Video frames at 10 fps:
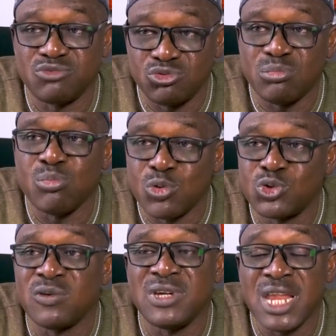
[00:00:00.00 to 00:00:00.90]
most
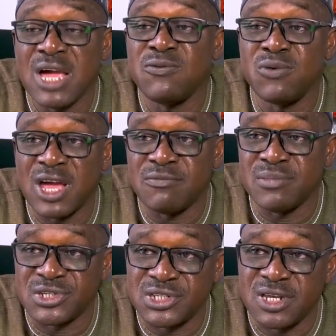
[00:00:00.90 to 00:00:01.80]
of the life will have
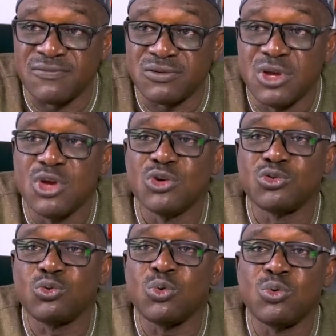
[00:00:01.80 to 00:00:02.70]
been saved.
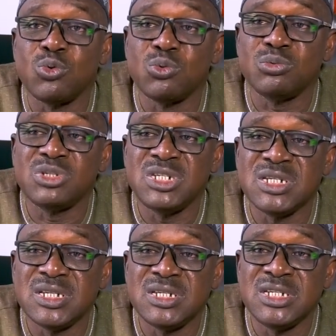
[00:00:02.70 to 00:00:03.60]
So
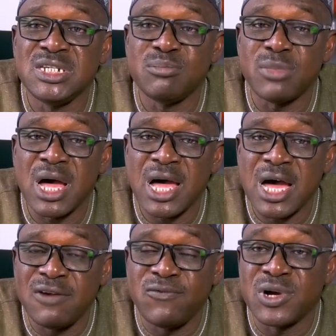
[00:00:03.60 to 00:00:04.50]
the
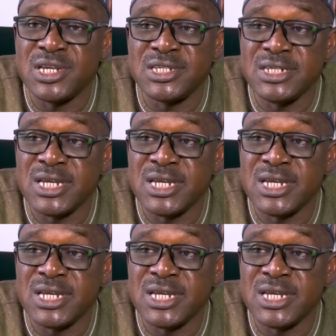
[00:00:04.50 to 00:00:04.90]
advocacy